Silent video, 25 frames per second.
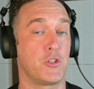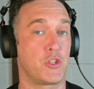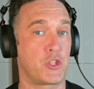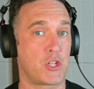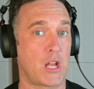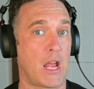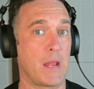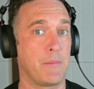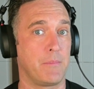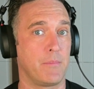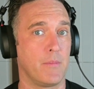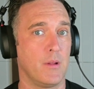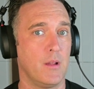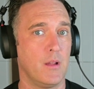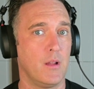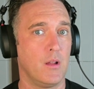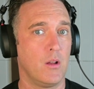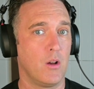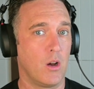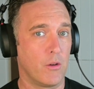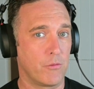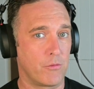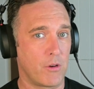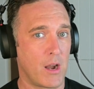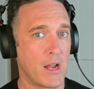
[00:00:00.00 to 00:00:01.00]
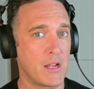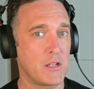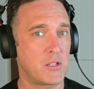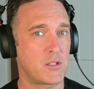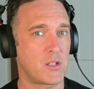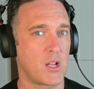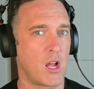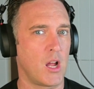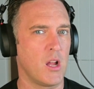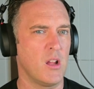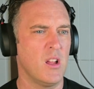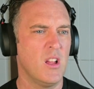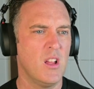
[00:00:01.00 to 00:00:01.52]
shape of race.
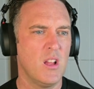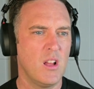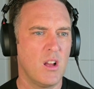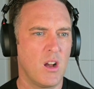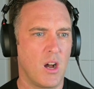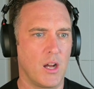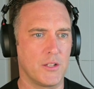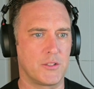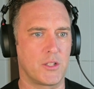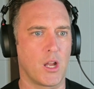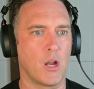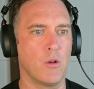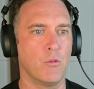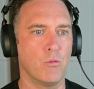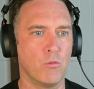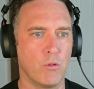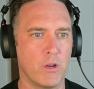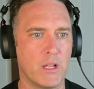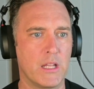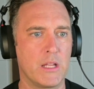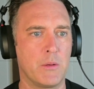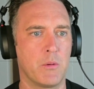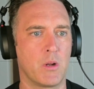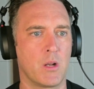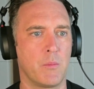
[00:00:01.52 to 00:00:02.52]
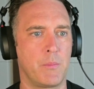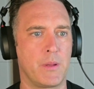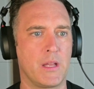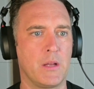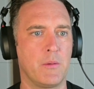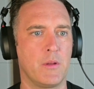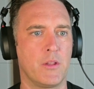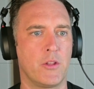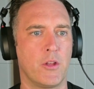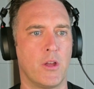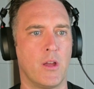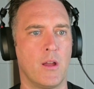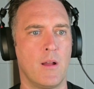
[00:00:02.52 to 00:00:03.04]
So I don't really want to be
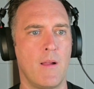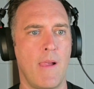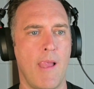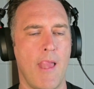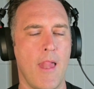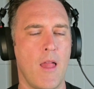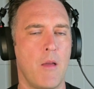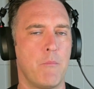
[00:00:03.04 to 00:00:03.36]
with her.